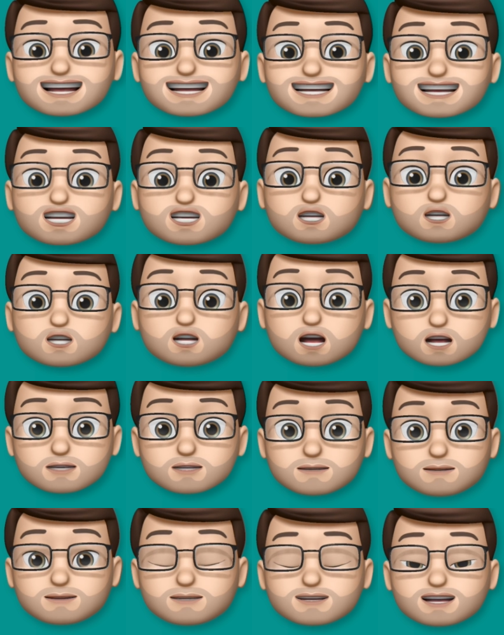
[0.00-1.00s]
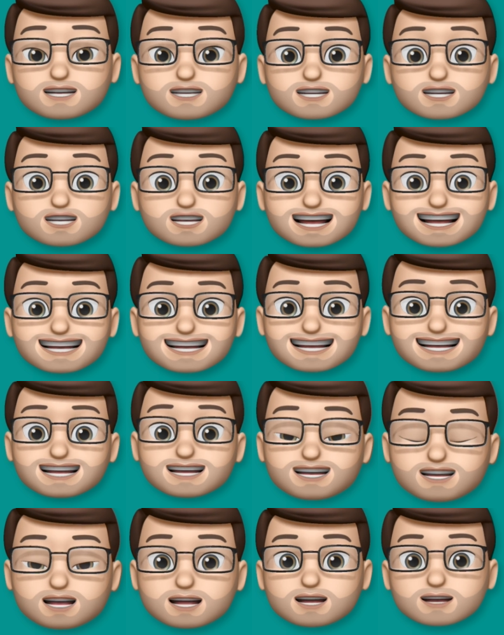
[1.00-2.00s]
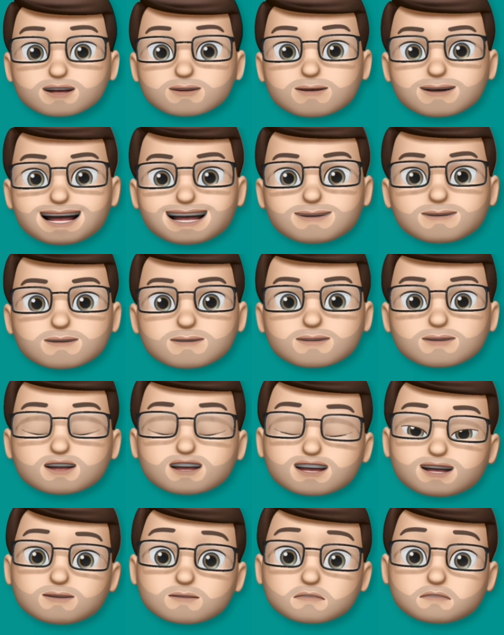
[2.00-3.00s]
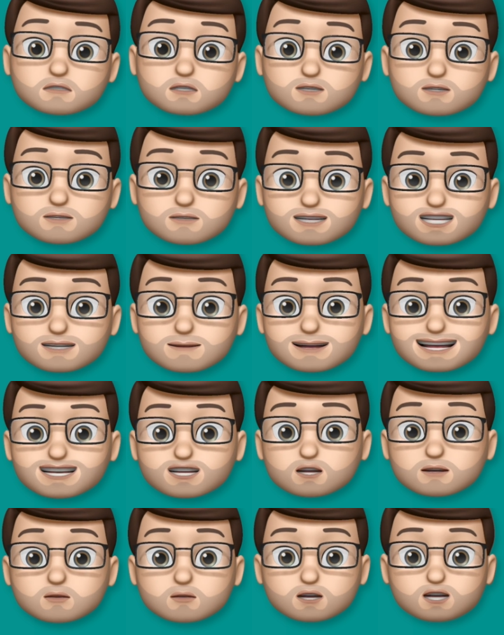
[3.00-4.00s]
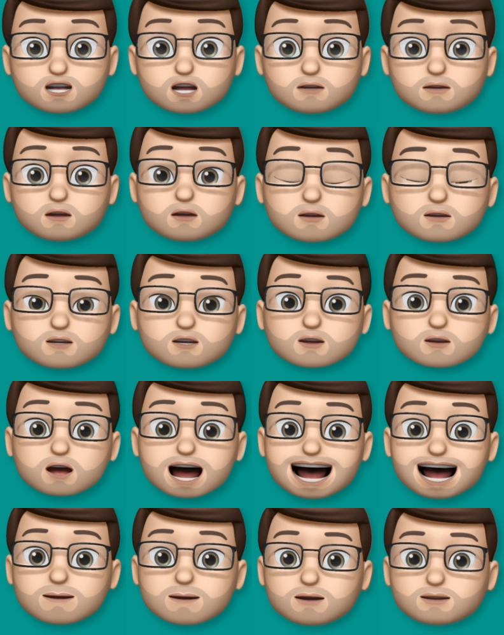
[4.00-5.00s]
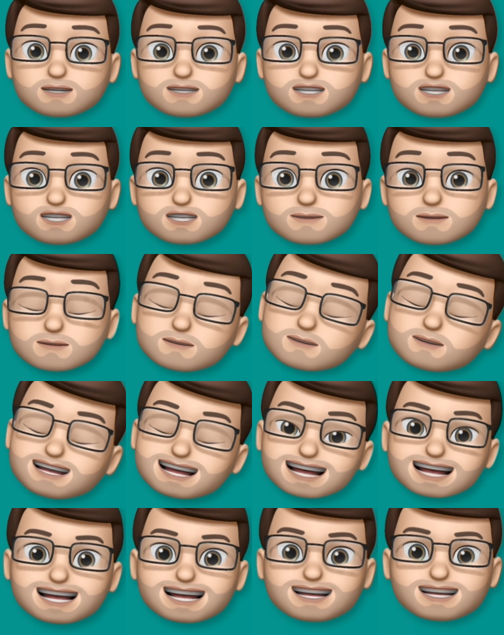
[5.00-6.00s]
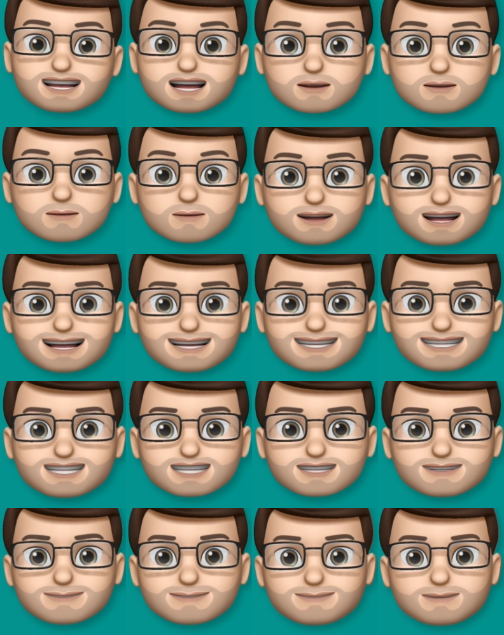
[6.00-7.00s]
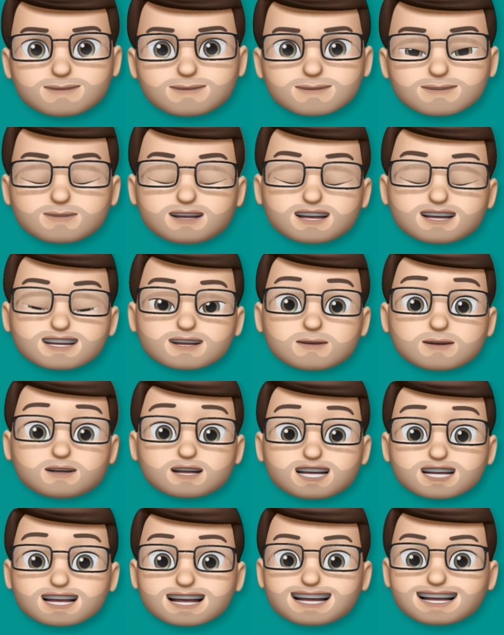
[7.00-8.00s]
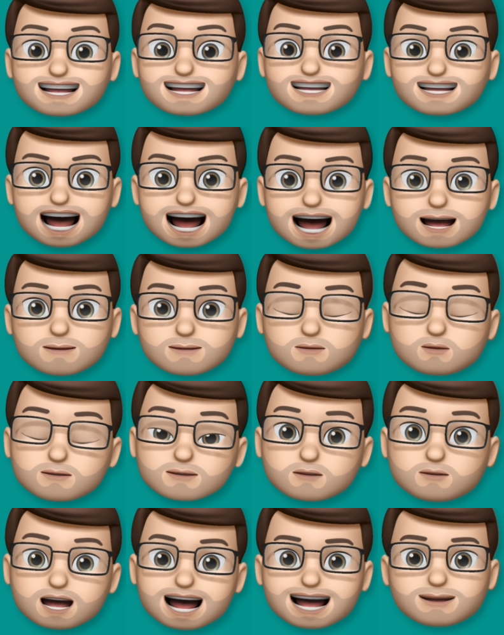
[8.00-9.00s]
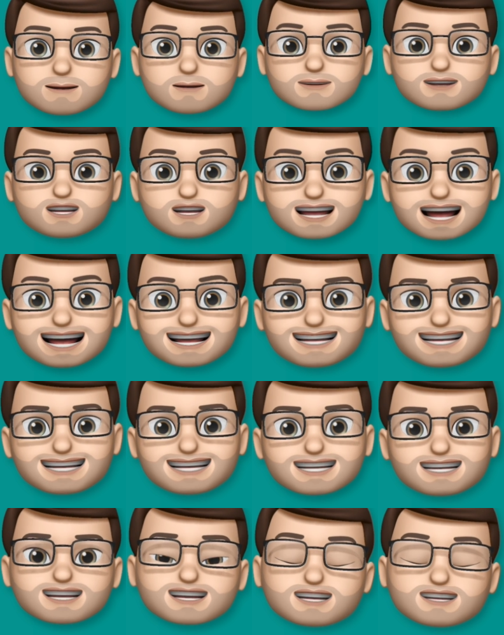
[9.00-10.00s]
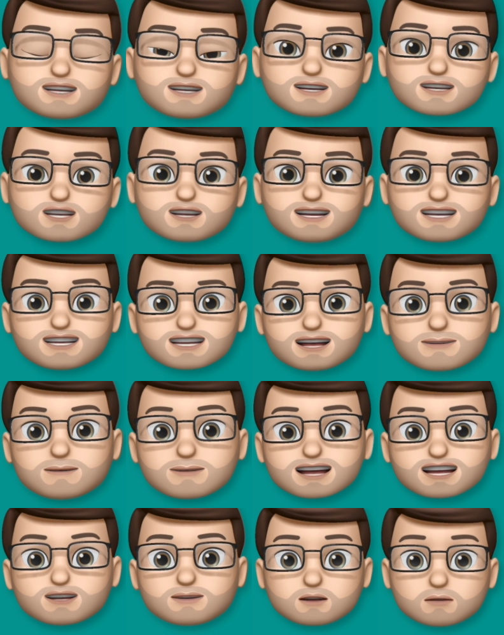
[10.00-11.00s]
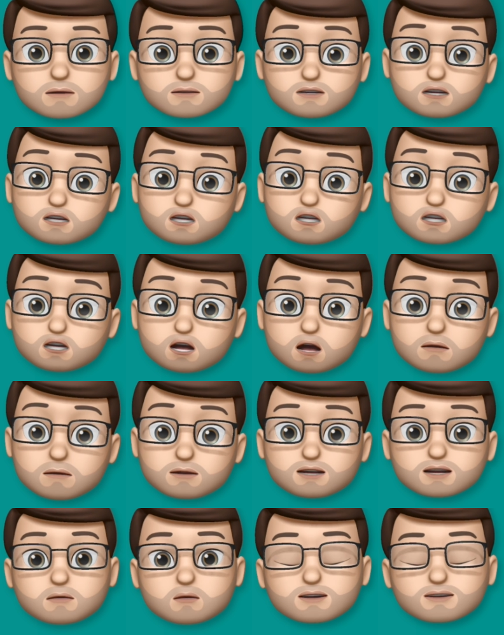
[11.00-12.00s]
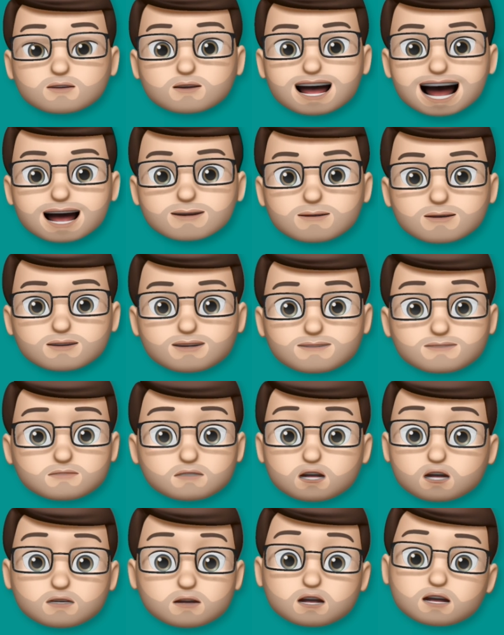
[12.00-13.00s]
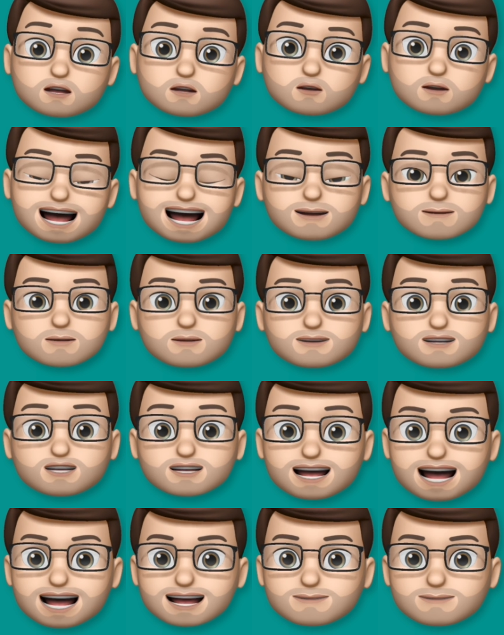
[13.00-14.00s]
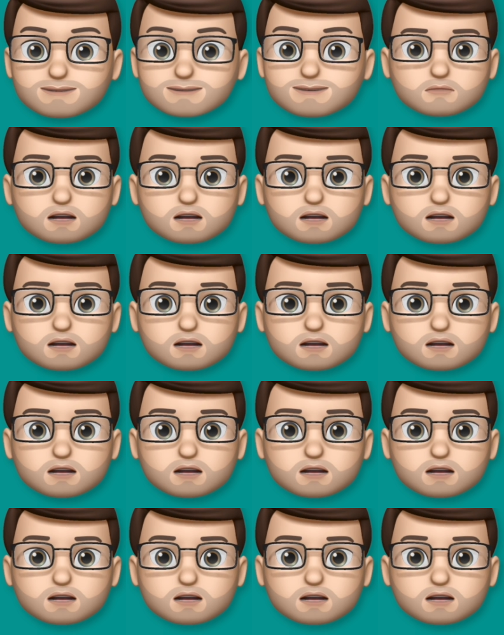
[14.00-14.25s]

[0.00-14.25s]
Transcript: Did you know there's a setting tucked away that can improve spatial audio on your AirPods? Here's how it works. So in the Settings app with your AirPods connected, you should see a menu option at the top with your AirPods Pro or AirPods there.